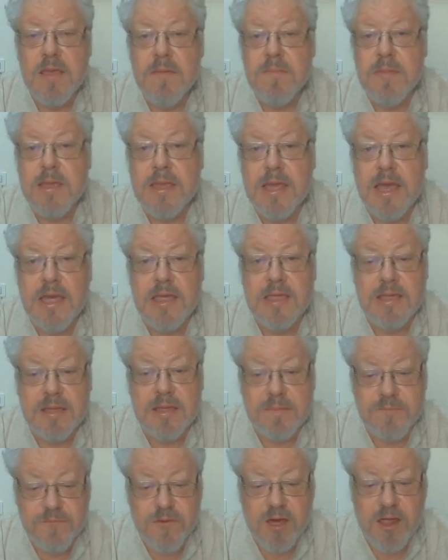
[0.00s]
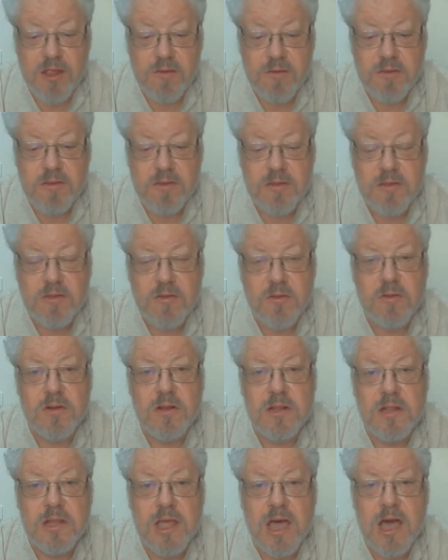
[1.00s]
because it follows a
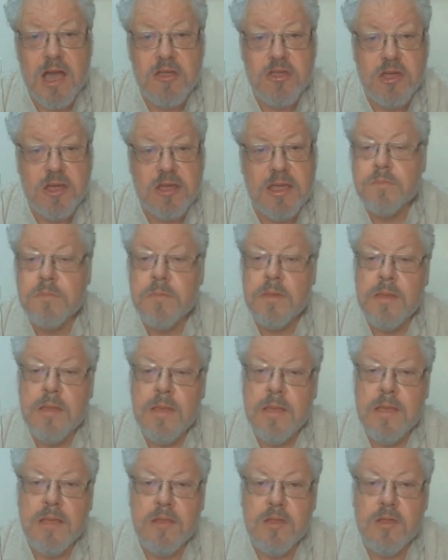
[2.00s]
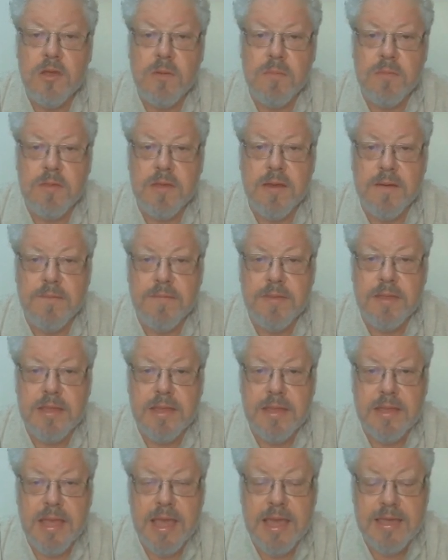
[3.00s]
certain logic in terms of
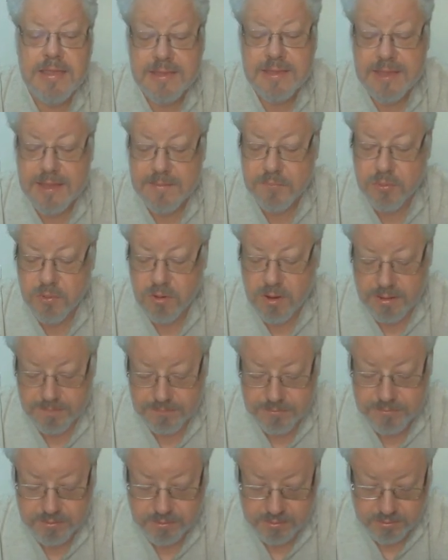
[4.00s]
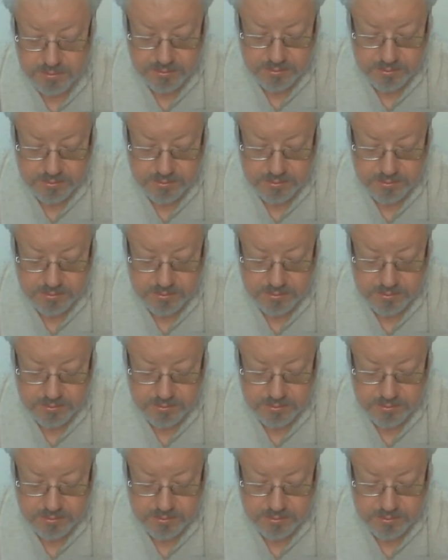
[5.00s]
the essay prompt.